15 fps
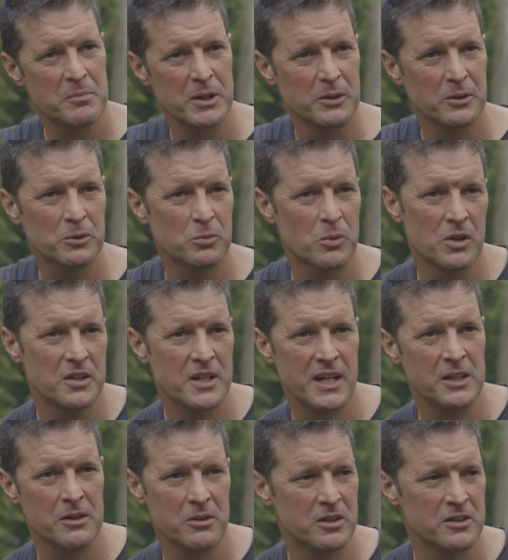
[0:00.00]
build. One
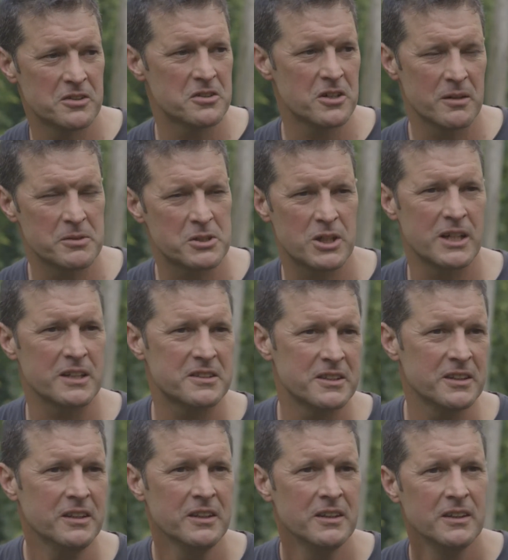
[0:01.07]
day you learn to drive a tractor,